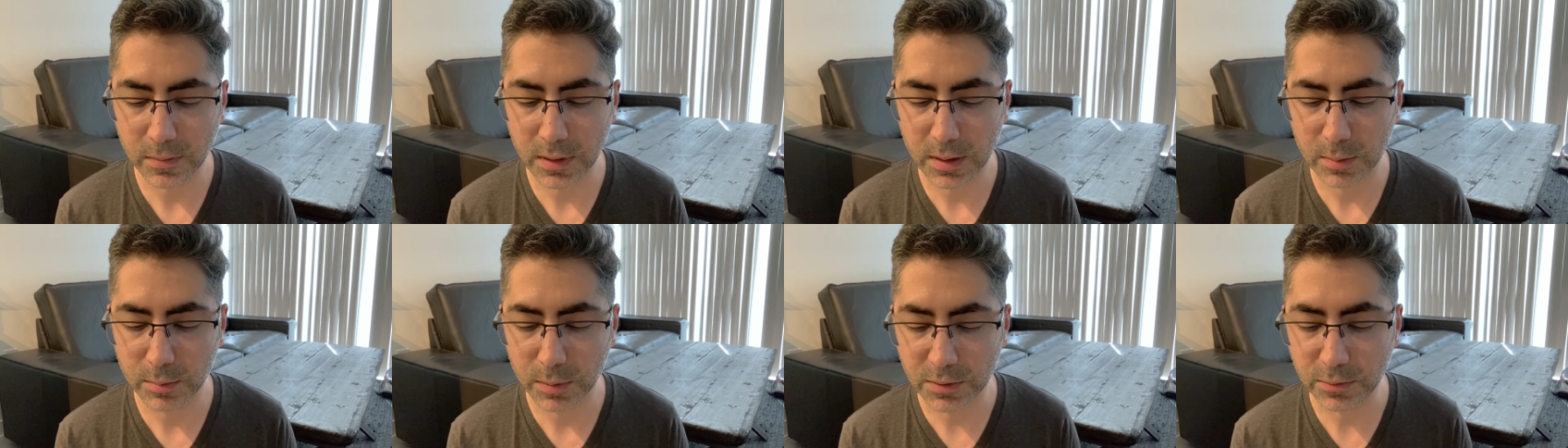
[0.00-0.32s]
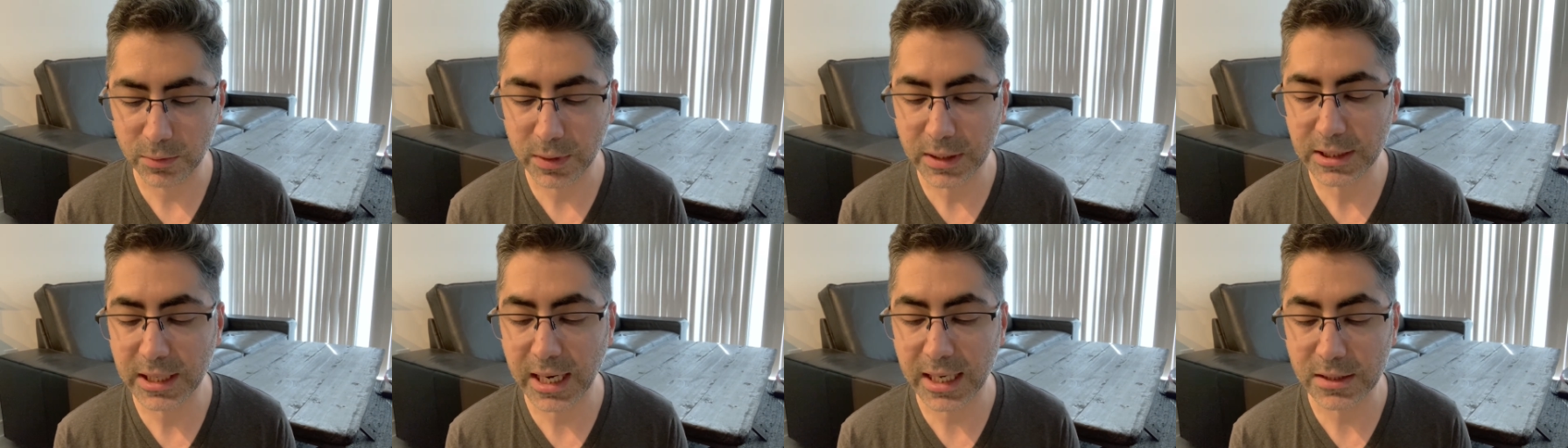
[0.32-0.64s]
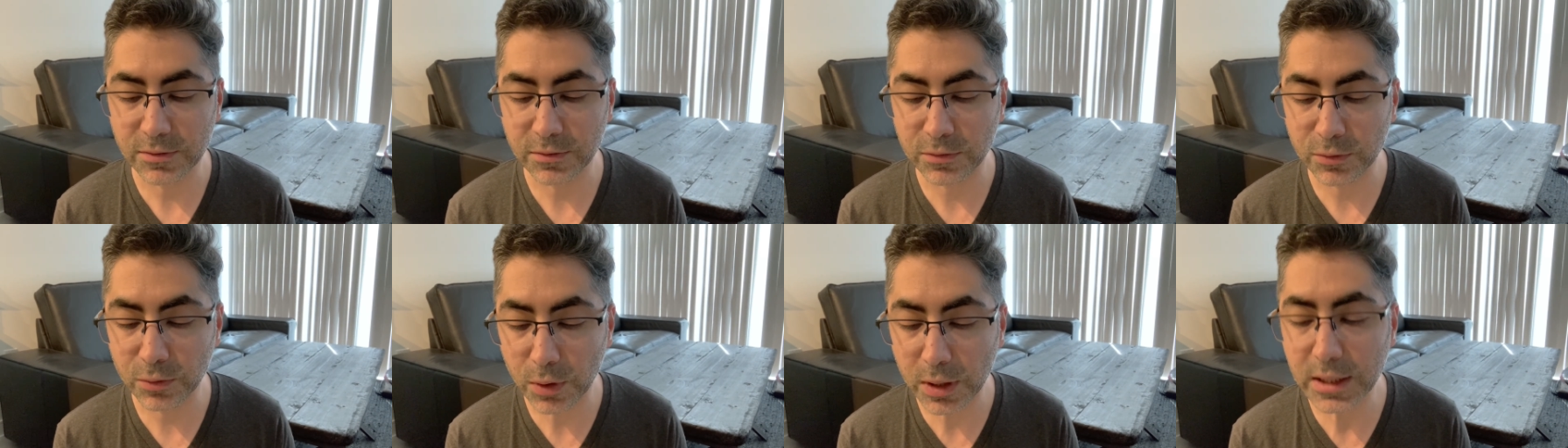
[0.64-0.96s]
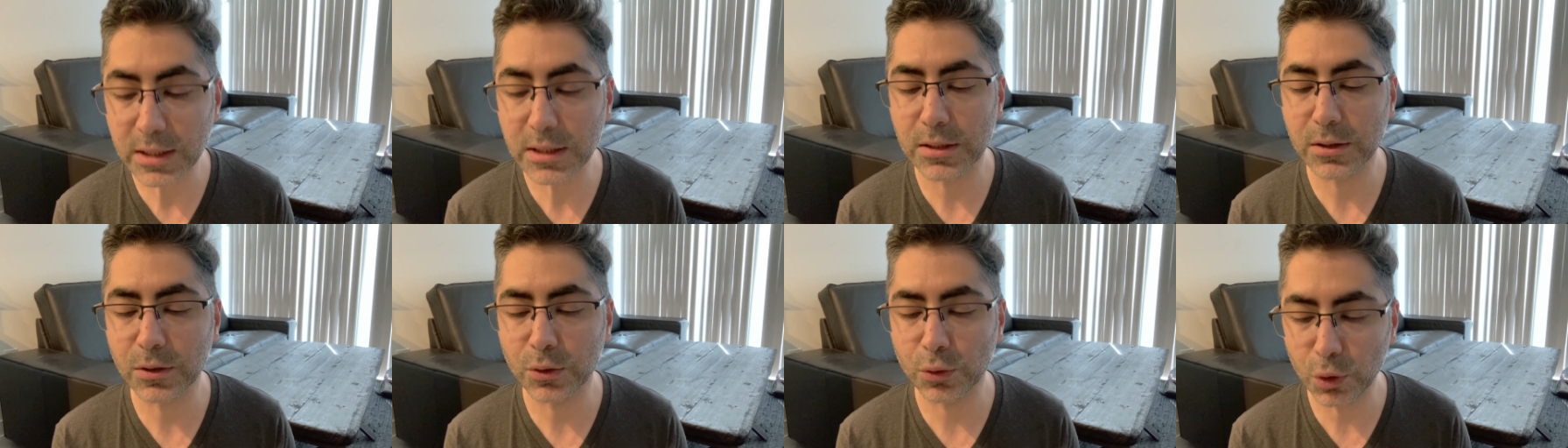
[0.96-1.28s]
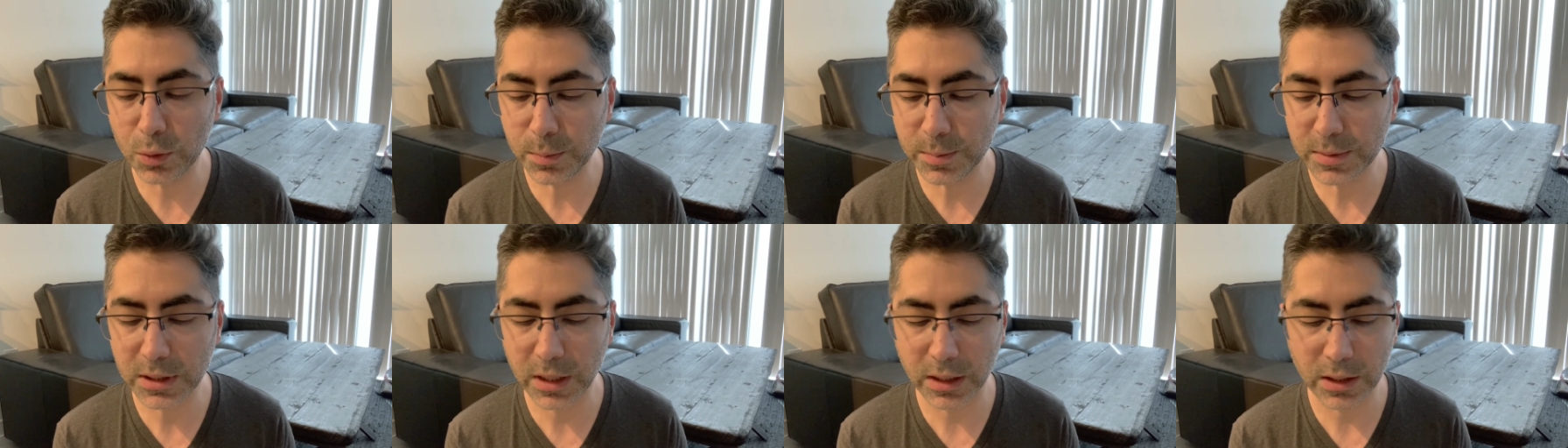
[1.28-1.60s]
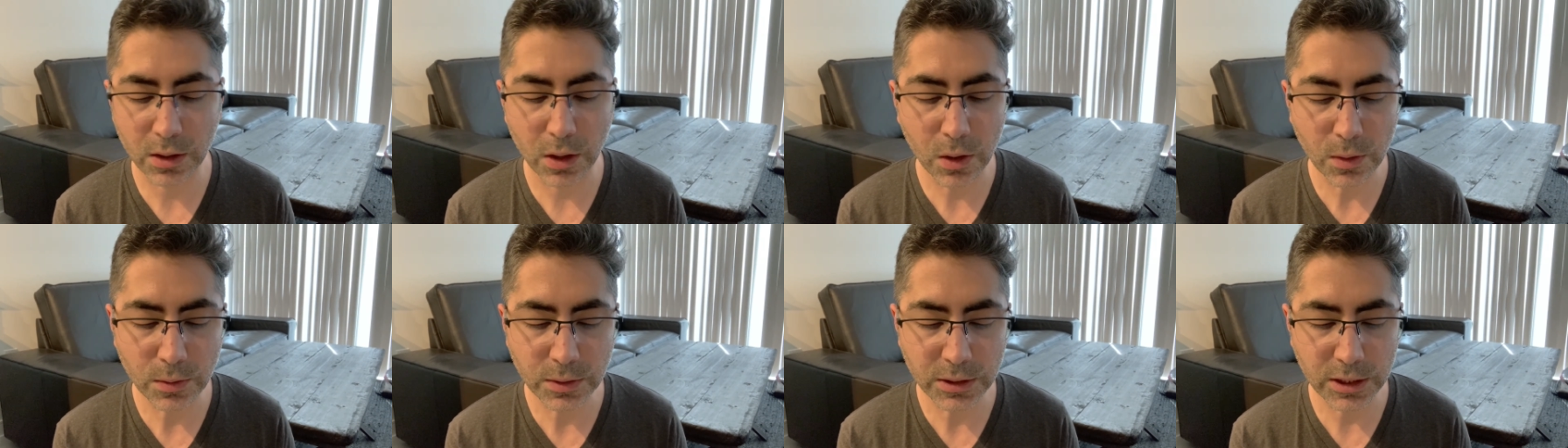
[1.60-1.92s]
but which, as Freud's group
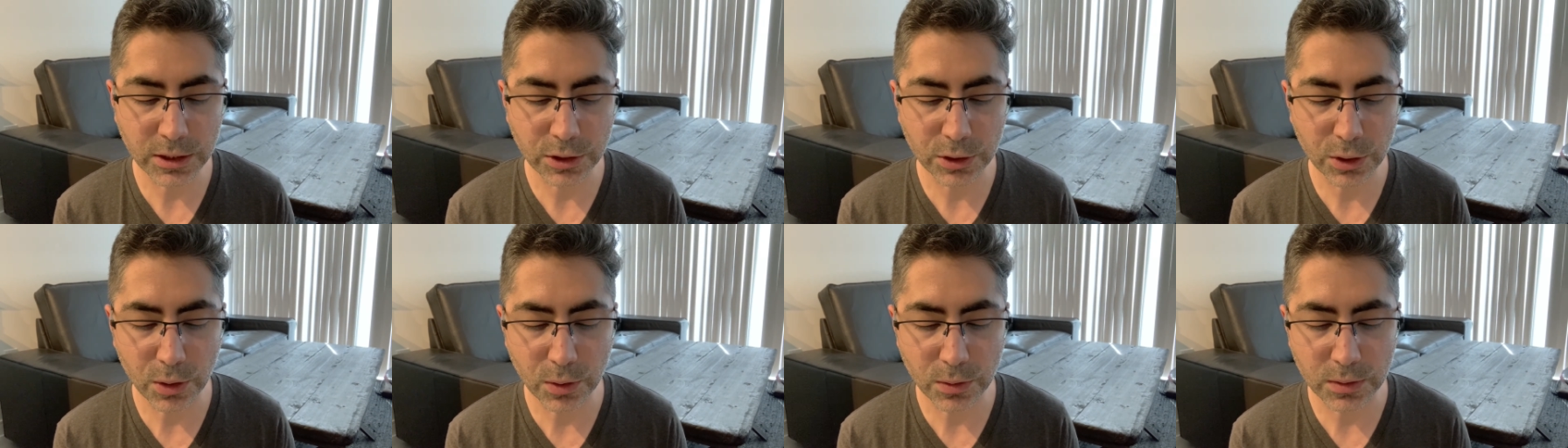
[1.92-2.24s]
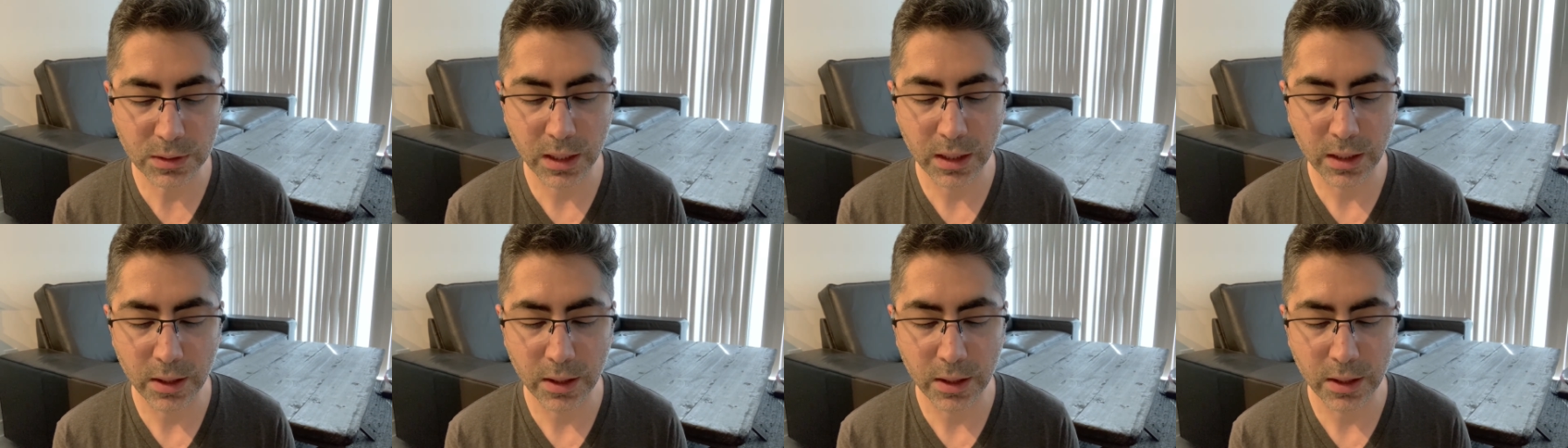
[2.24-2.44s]
psychology showed,